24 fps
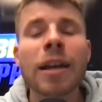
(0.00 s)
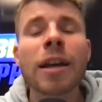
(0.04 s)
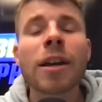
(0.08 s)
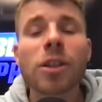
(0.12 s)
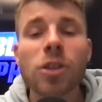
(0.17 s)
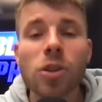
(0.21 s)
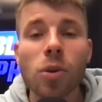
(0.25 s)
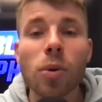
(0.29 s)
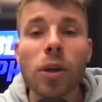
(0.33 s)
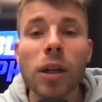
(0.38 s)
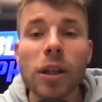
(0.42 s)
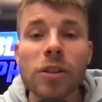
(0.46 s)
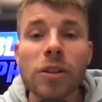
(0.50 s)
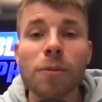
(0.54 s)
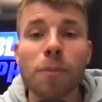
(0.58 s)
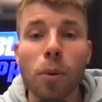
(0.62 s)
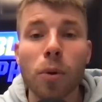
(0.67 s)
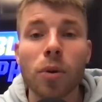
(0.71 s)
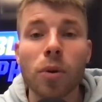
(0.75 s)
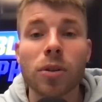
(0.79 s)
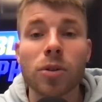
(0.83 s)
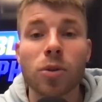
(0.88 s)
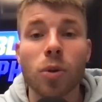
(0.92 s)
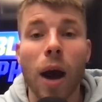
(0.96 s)
so it is
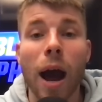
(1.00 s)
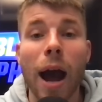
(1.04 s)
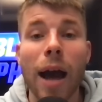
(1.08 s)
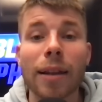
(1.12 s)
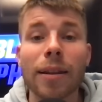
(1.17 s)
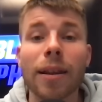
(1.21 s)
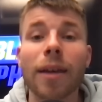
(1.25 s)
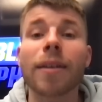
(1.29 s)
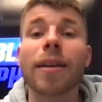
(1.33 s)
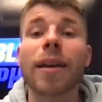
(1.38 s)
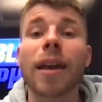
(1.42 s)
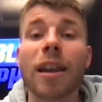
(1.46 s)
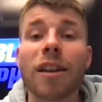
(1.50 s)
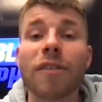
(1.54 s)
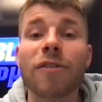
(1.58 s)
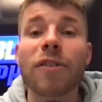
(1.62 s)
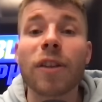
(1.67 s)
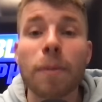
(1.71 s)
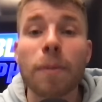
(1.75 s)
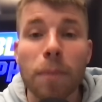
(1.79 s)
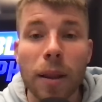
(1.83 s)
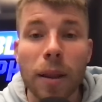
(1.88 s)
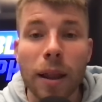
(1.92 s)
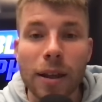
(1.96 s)
important to highlight, and if he
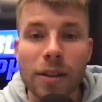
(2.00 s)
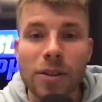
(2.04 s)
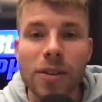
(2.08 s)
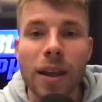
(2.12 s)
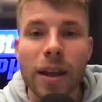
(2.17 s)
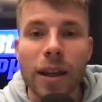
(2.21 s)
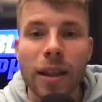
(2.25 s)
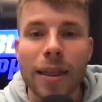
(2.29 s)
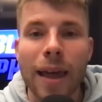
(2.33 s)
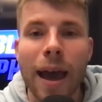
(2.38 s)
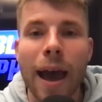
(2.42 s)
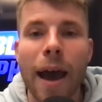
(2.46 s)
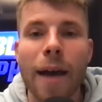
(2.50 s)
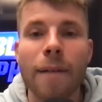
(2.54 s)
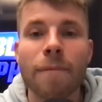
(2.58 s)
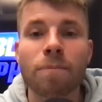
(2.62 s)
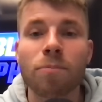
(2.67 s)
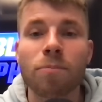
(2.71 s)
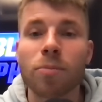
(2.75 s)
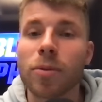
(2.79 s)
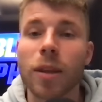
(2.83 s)
plays like that,